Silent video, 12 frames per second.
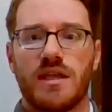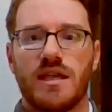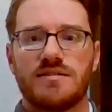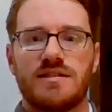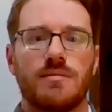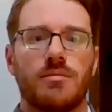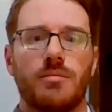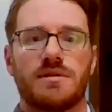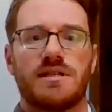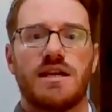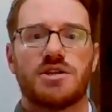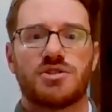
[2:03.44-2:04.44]
is the
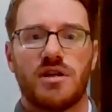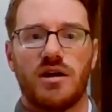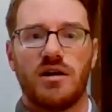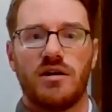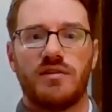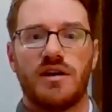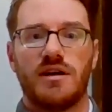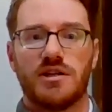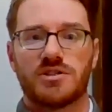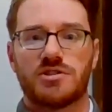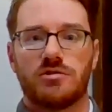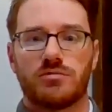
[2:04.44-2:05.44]
implementation of an
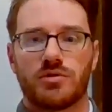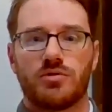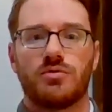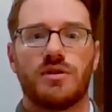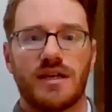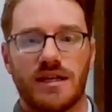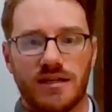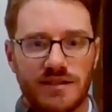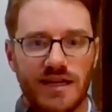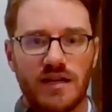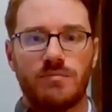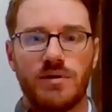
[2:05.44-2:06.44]
additional recruiting
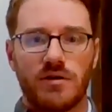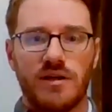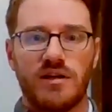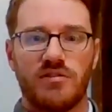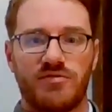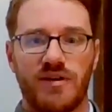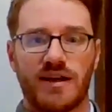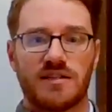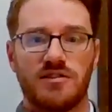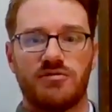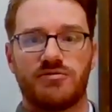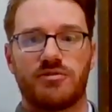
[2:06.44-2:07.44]
dead period
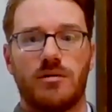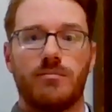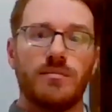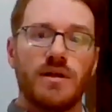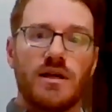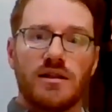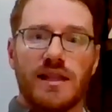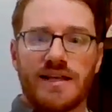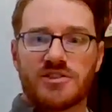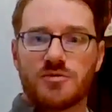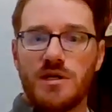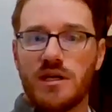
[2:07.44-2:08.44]
effective from
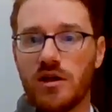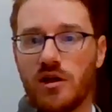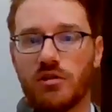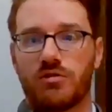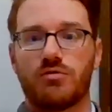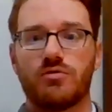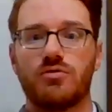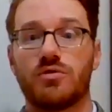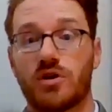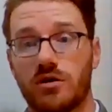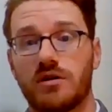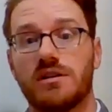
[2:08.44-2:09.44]
last week through
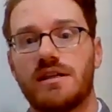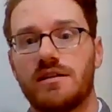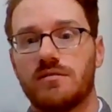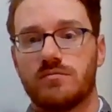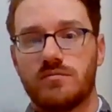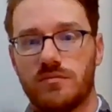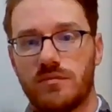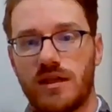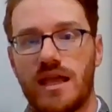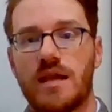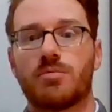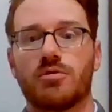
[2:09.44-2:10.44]
currently
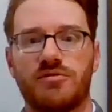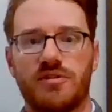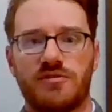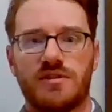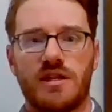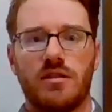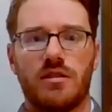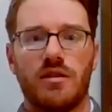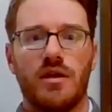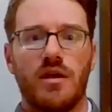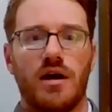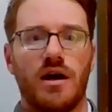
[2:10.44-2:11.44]
April 15th.
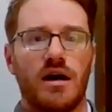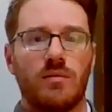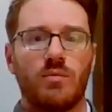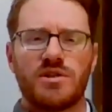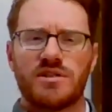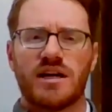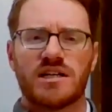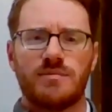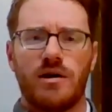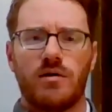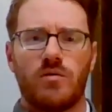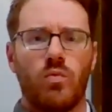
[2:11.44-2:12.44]
We talked
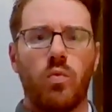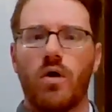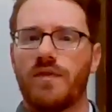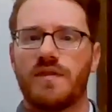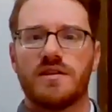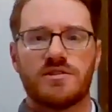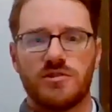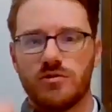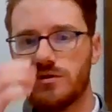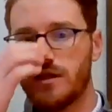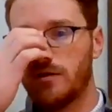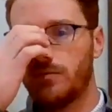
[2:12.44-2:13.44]
about what this new
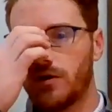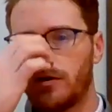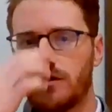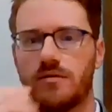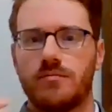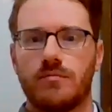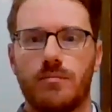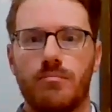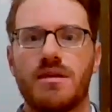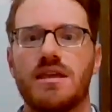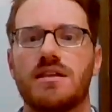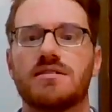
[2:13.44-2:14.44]
dead period
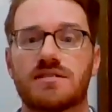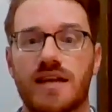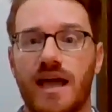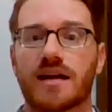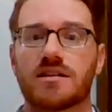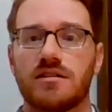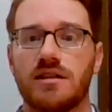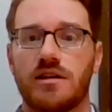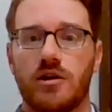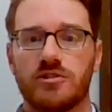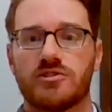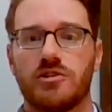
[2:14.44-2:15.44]
means tactically and
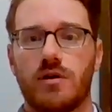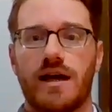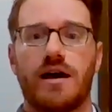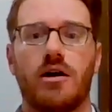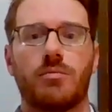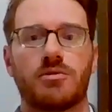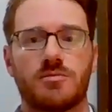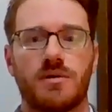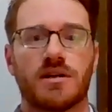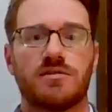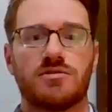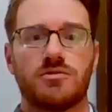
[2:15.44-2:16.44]
also how
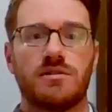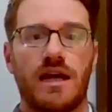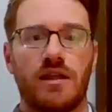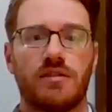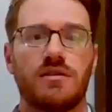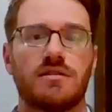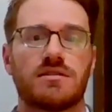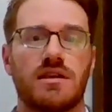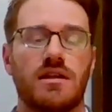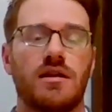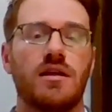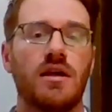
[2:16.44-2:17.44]
prospective student athletes
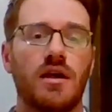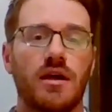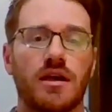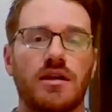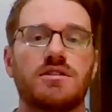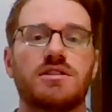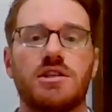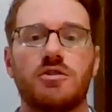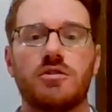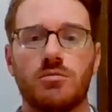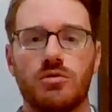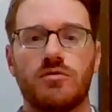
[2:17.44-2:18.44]
can continue to
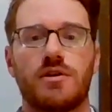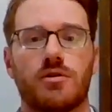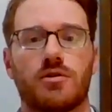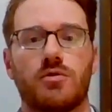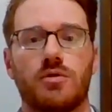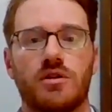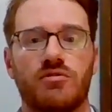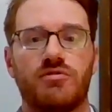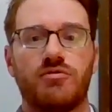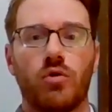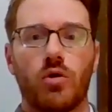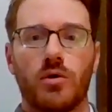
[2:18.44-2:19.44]
move their recruiting
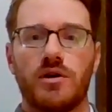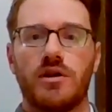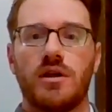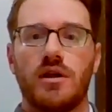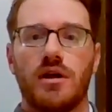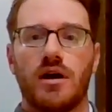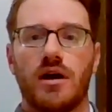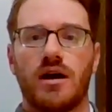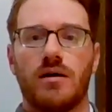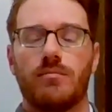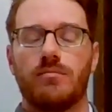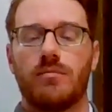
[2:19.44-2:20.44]
forward
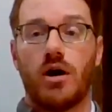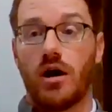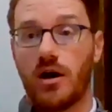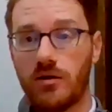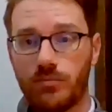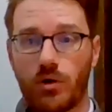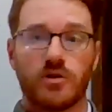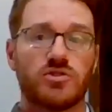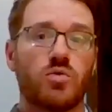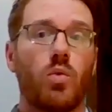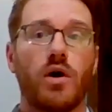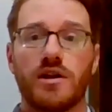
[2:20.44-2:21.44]
on parts
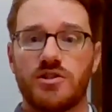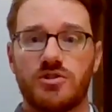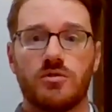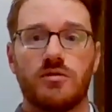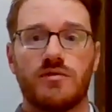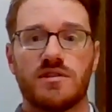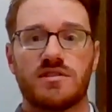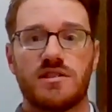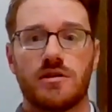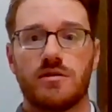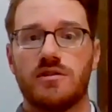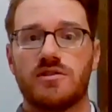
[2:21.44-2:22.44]
1 and 2 of this
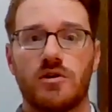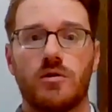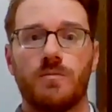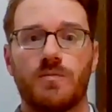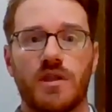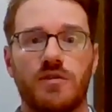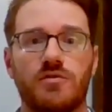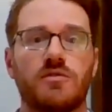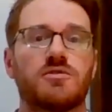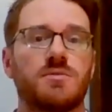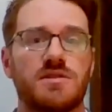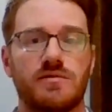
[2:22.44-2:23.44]
series. So if you have
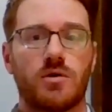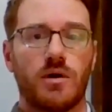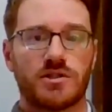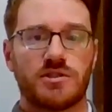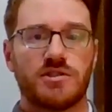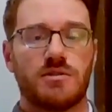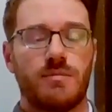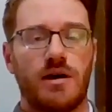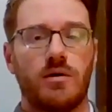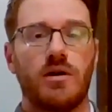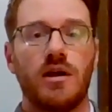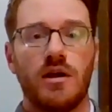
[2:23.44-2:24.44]
specific questions
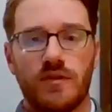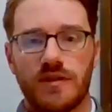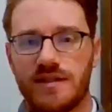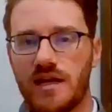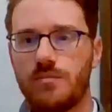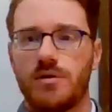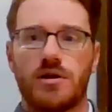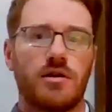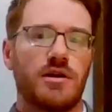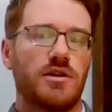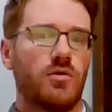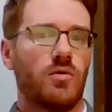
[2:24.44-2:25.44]
about the dead
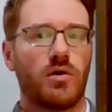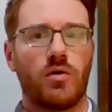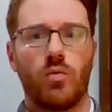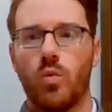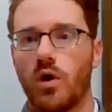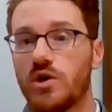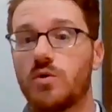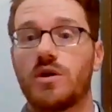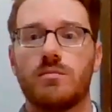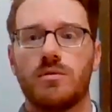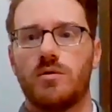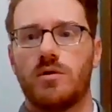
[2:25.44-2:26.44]
period or what you
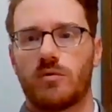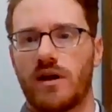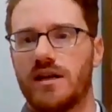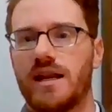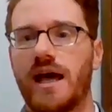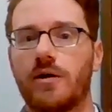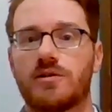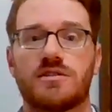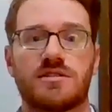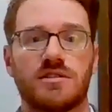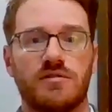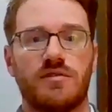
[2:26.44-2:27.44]
can be doing right now to
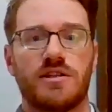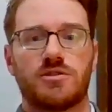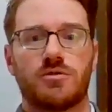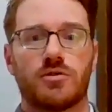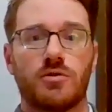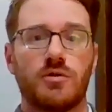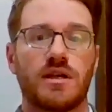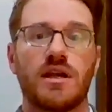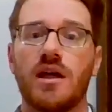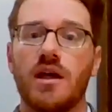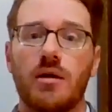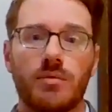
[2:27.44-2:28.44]
still advance your recruiting,
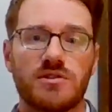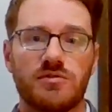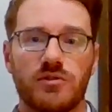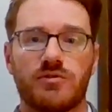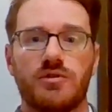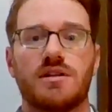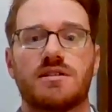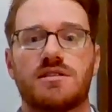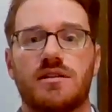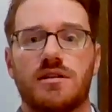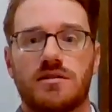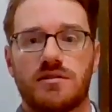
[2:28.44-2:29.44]
please feel free
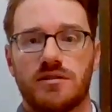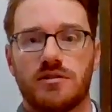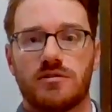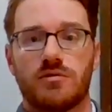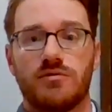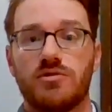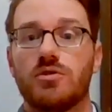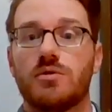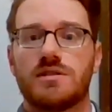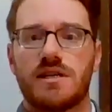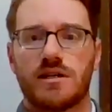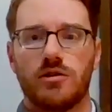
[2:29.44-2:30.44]
to review and
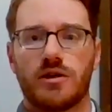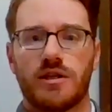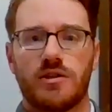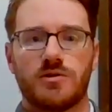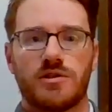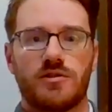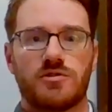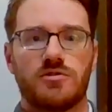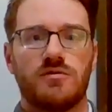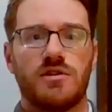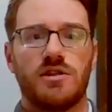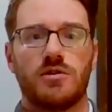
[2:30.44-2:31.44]
take a look at those other 2
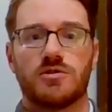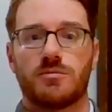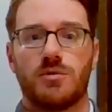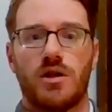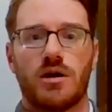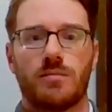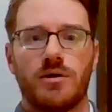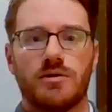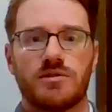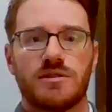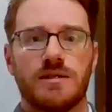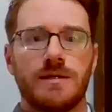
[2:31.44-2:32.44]
videos or blog posts.